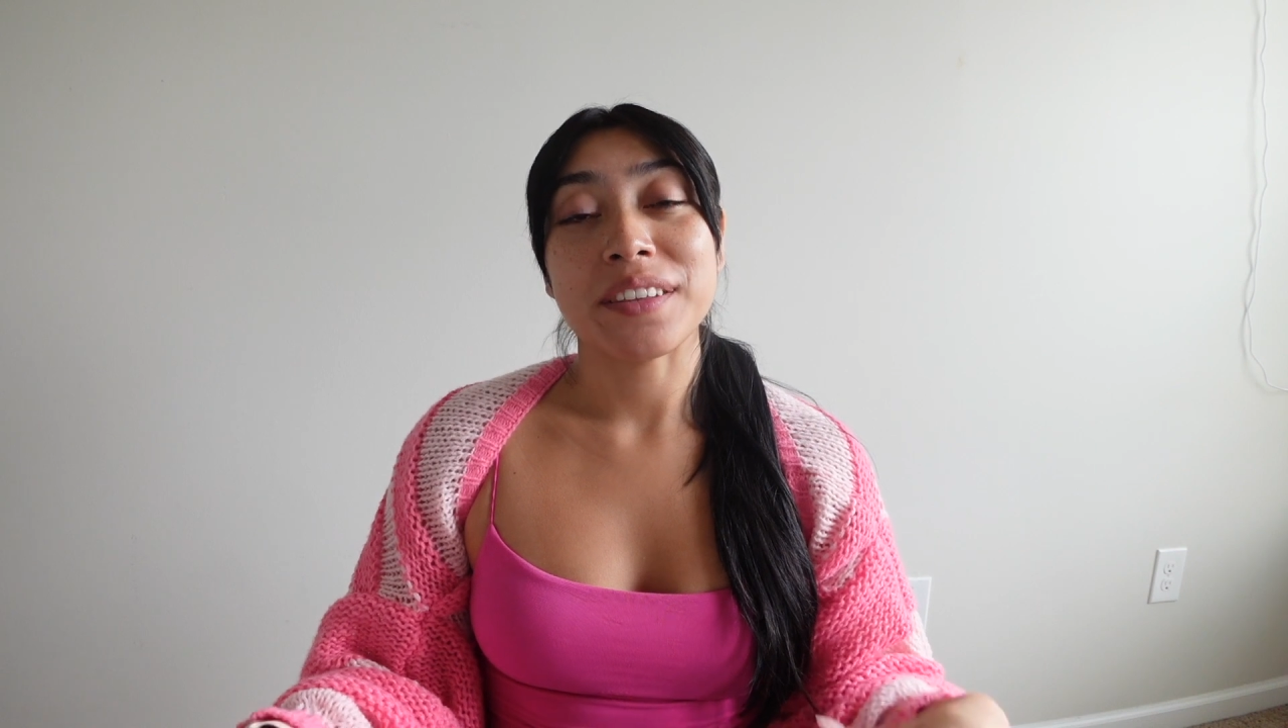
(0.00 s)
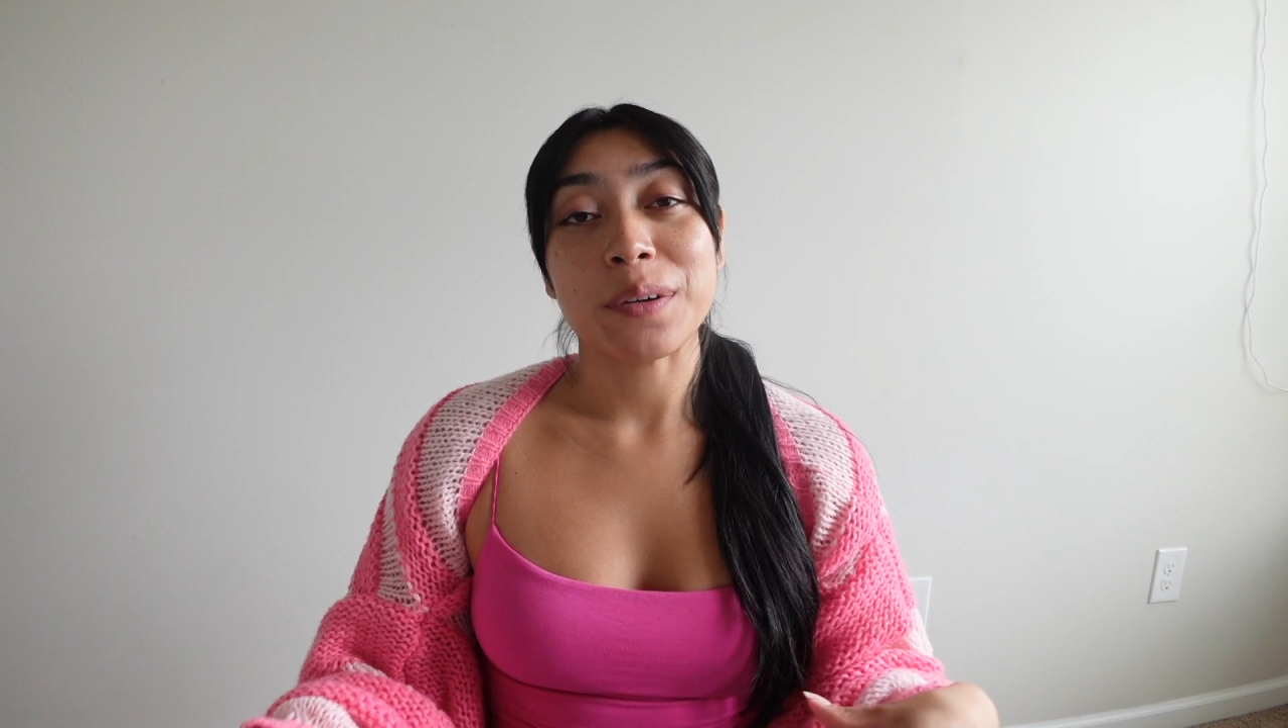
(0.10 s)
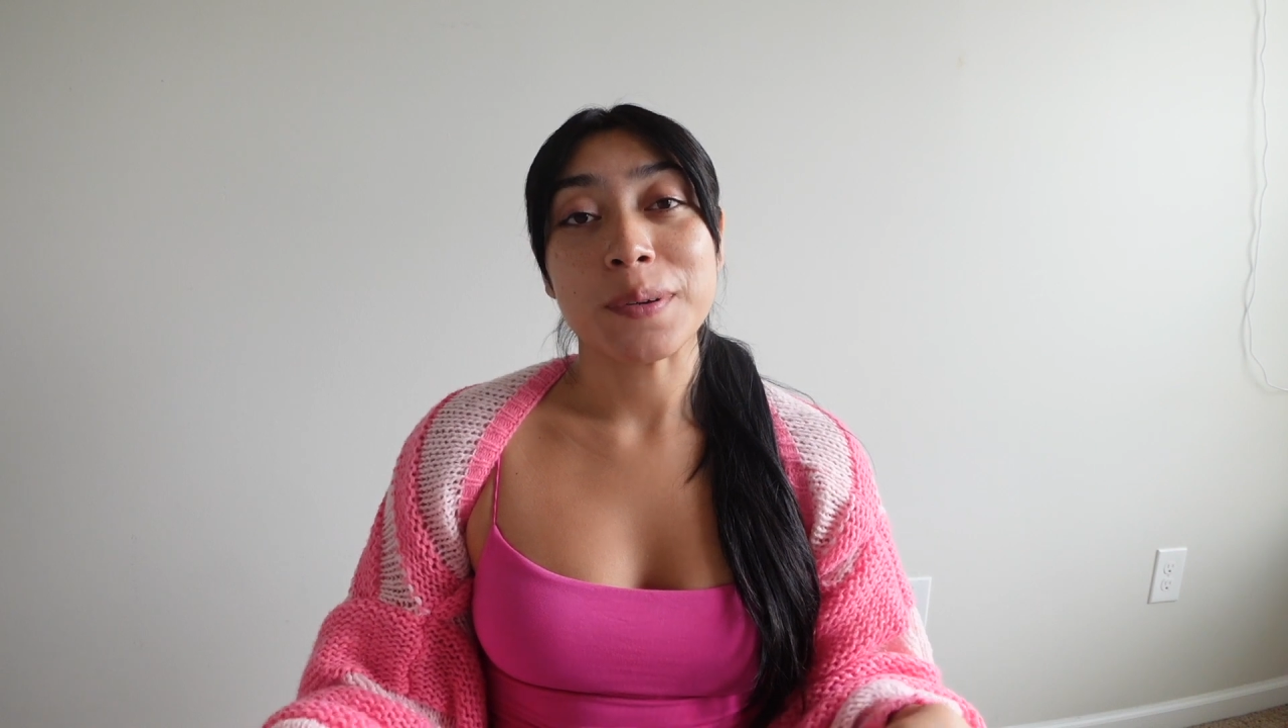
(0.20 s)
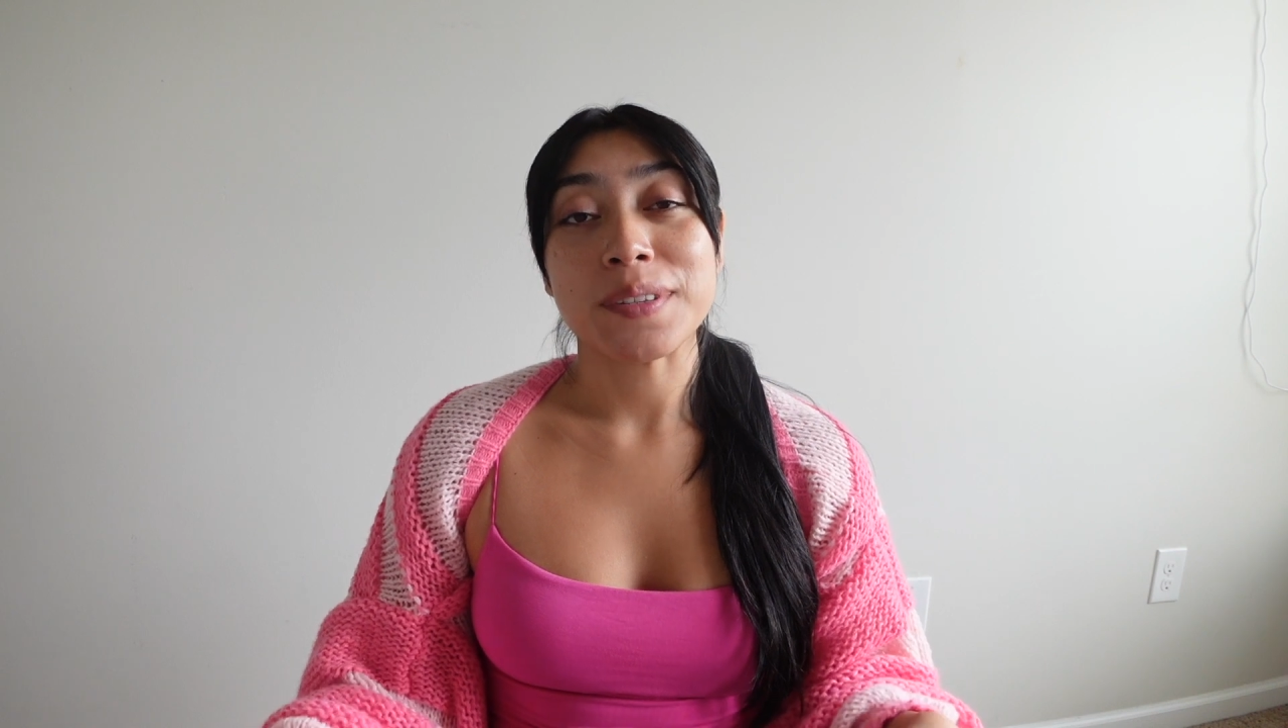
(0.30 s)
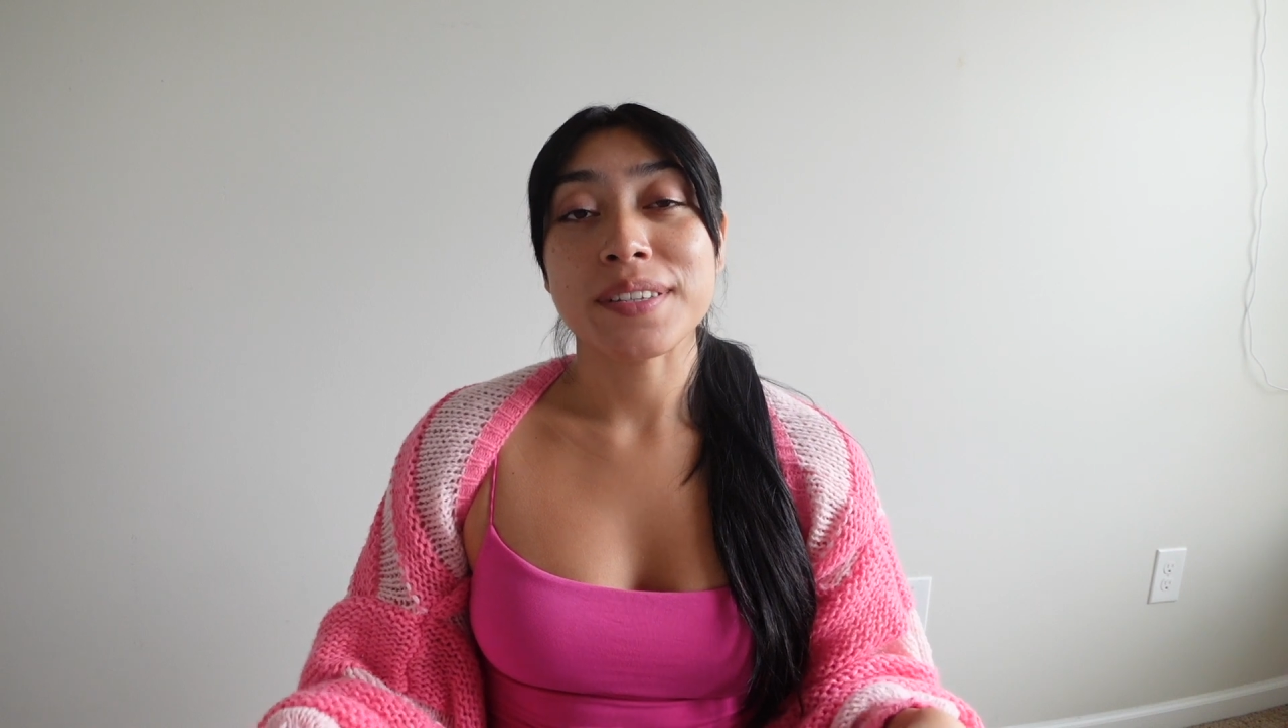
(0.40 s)

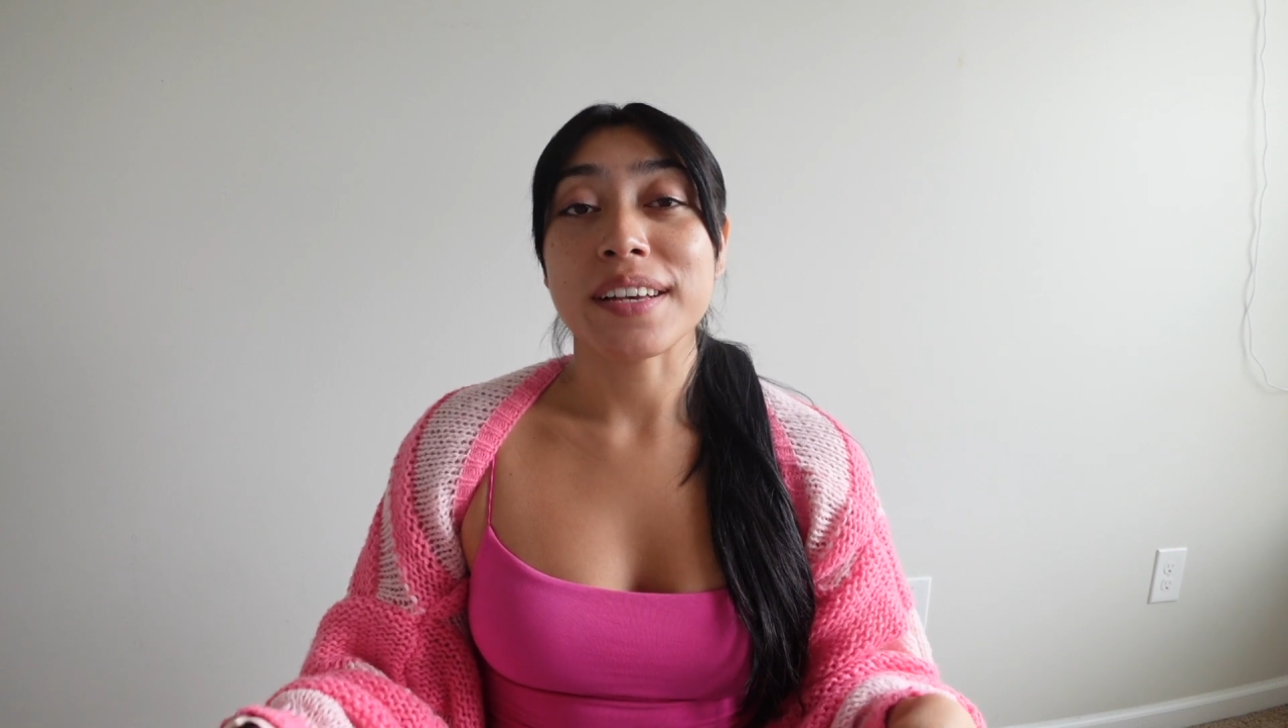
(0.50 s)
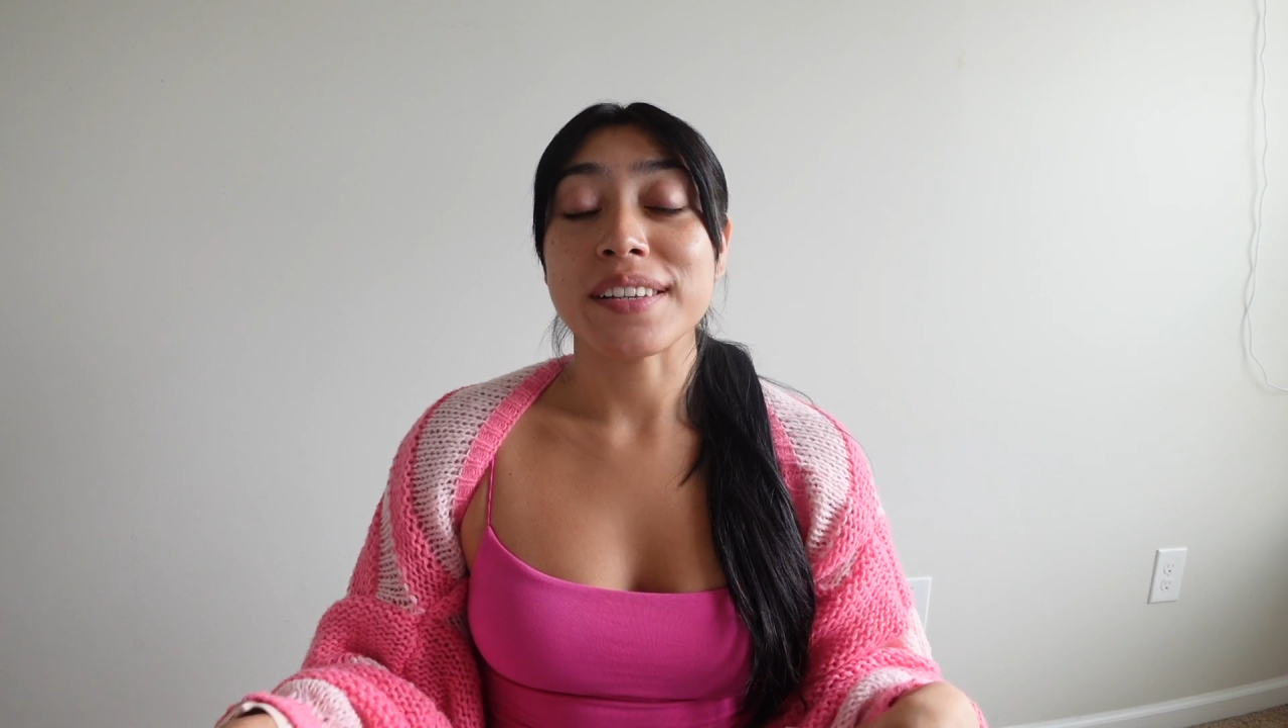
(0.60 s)
there was